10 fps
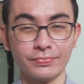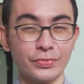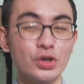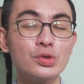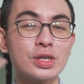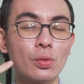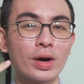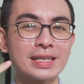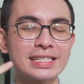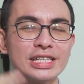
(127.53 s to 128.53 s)
Use it
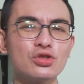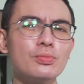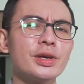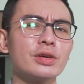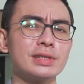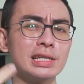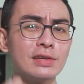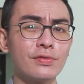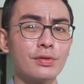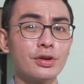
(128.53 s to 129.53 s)
wisely to make your
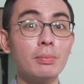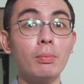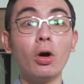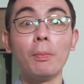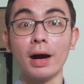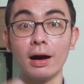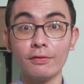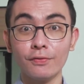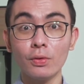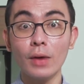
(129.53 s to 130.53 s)
delivery more
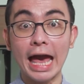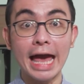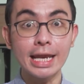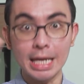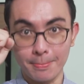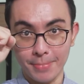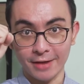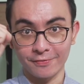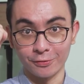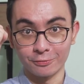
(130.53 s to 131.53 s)
powerful and
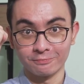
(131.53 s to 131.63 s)
impactful.